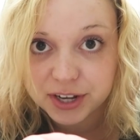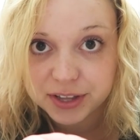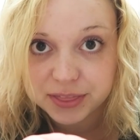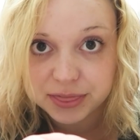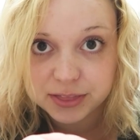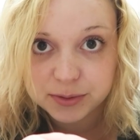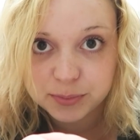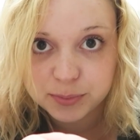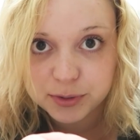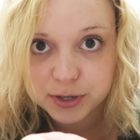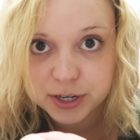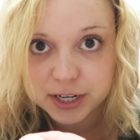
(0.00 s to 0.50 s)

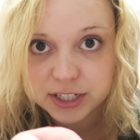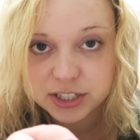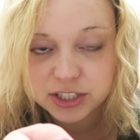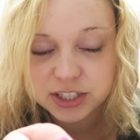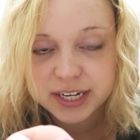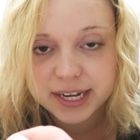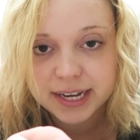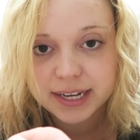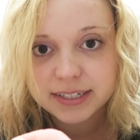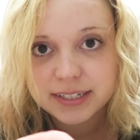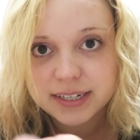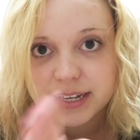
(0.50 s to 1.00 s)
done the
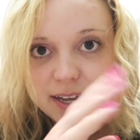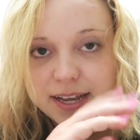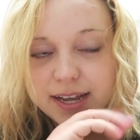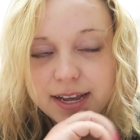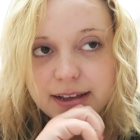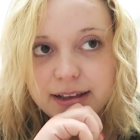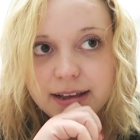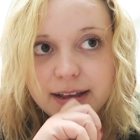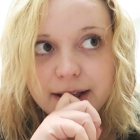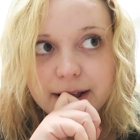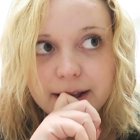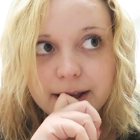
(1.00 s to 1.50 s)
project,
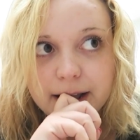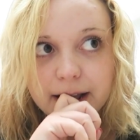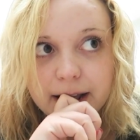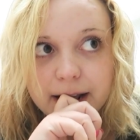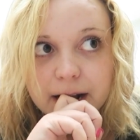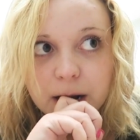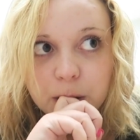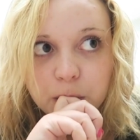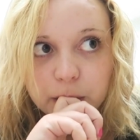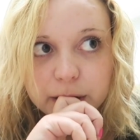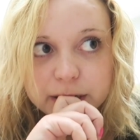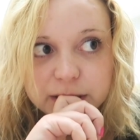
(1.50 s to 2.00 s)

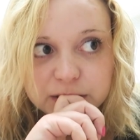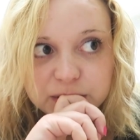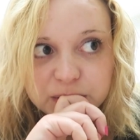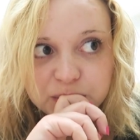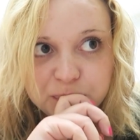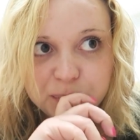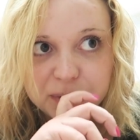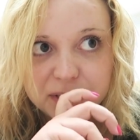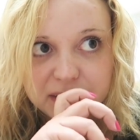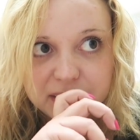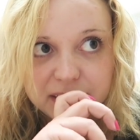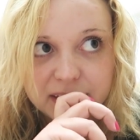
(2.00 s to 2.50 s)
which
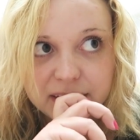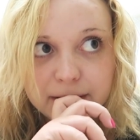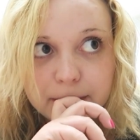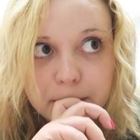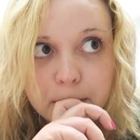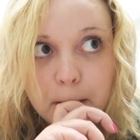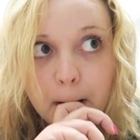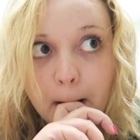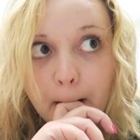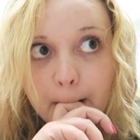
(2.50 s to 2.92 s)
would be